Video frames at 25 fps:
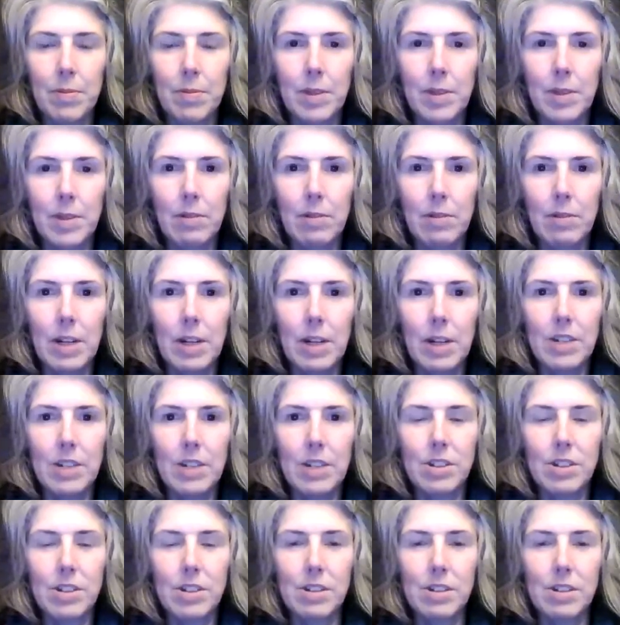Really
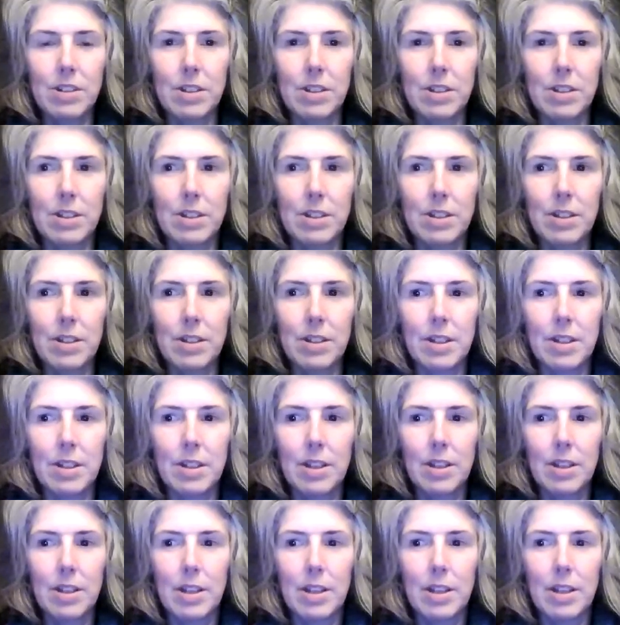just
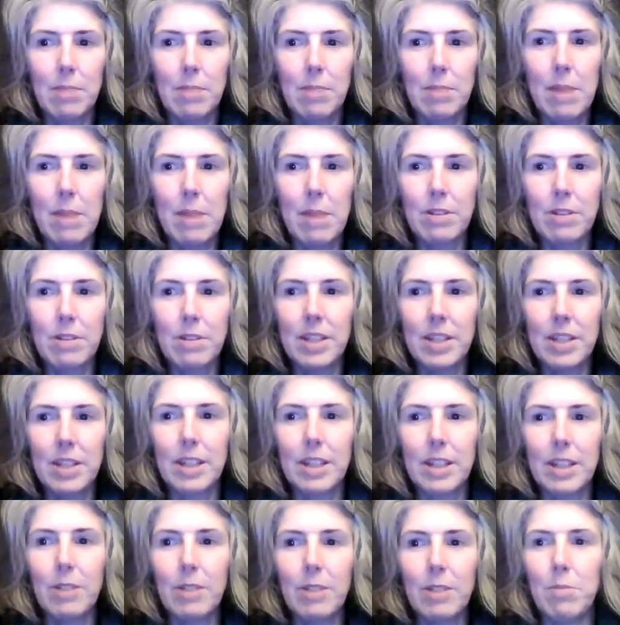
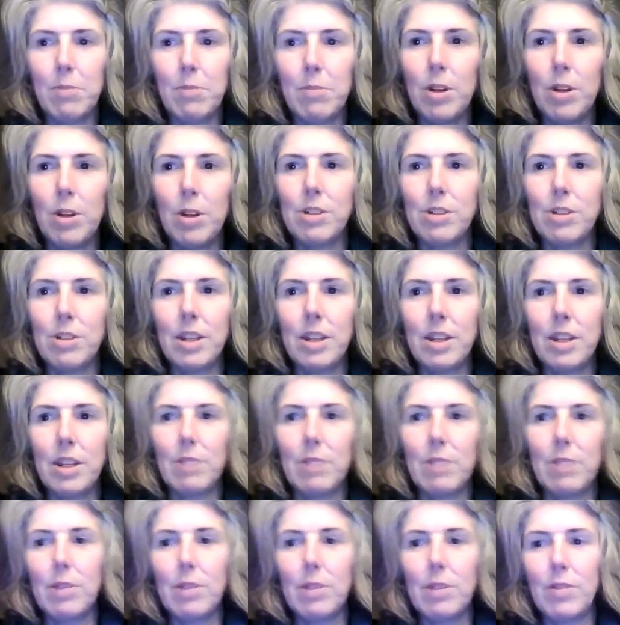melting and
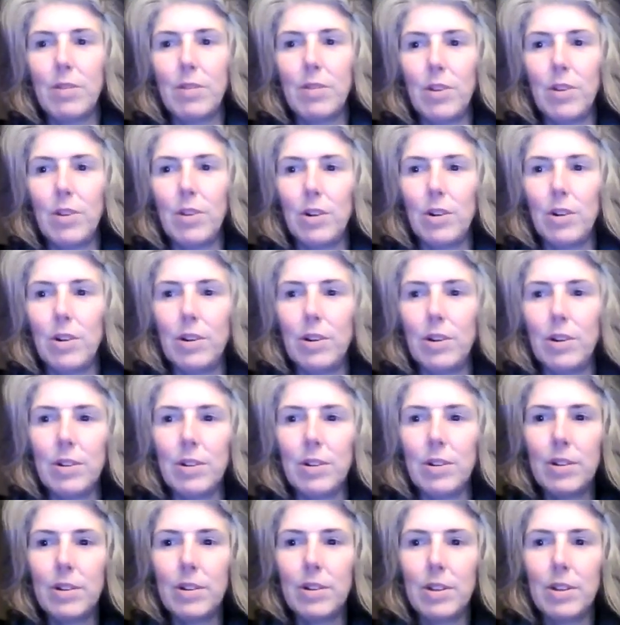merging with the floor
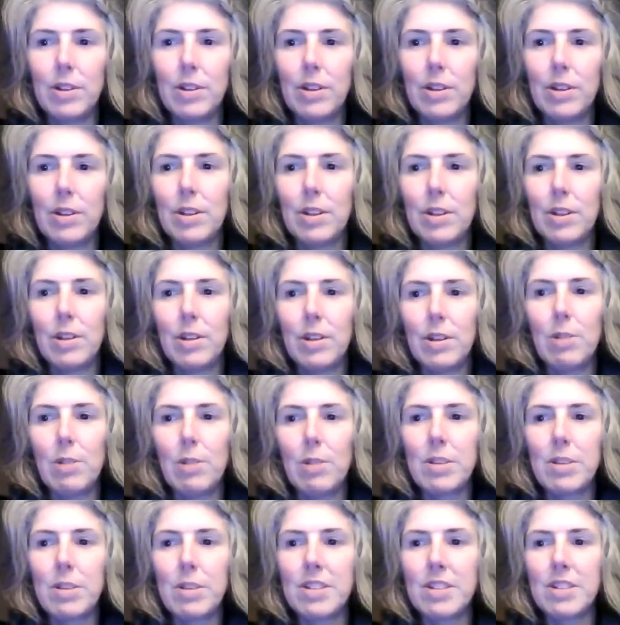or
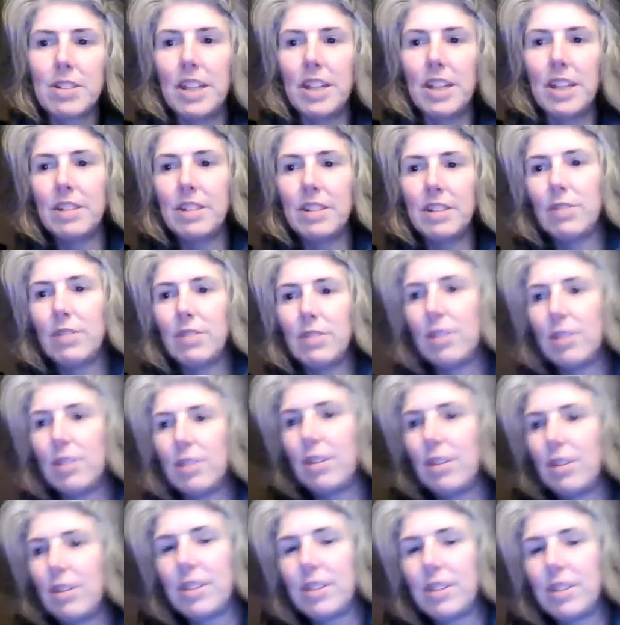with the seat if you're
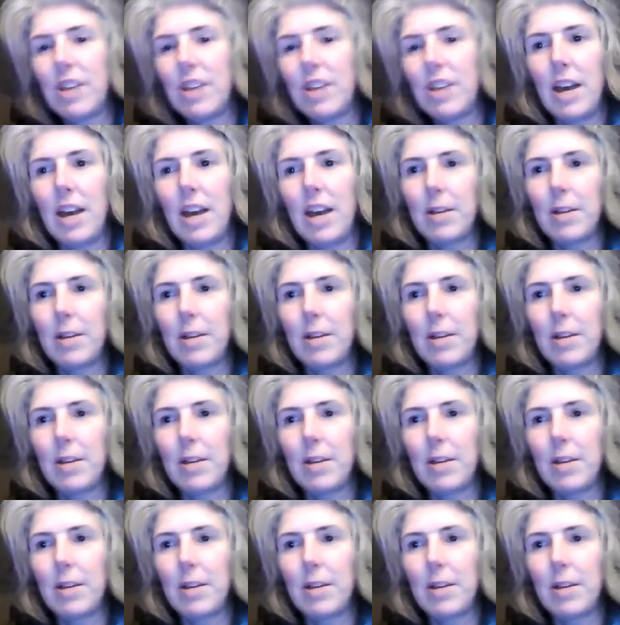on a chair.